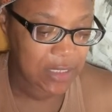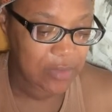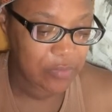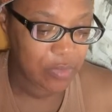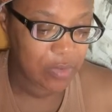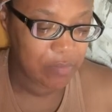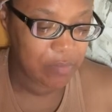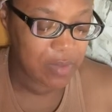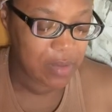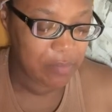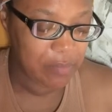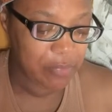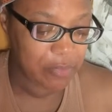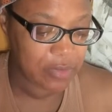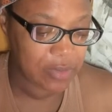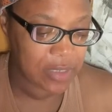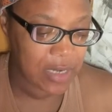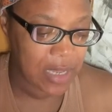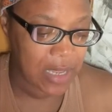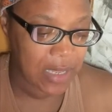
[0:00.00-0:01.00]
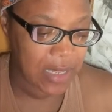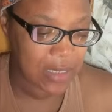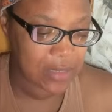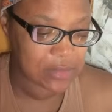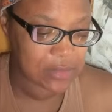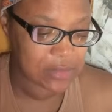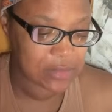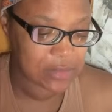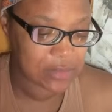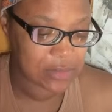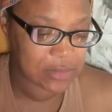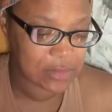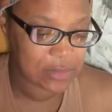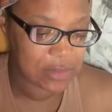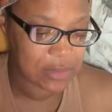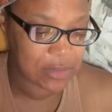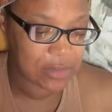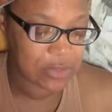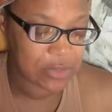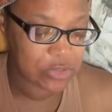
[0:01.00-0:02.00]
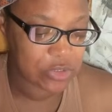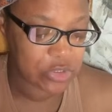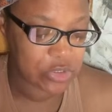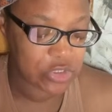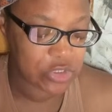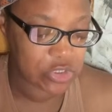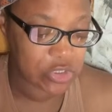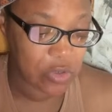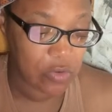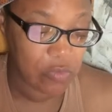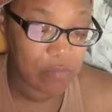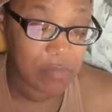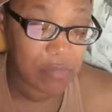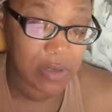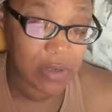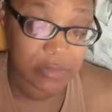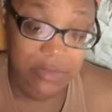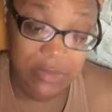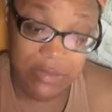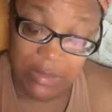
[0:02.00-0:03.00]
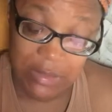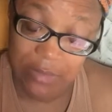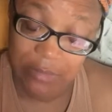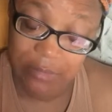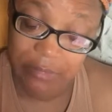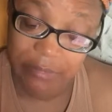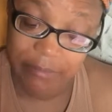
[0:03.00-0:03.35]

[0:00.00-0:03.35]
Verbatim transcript: remembered not to show mercy,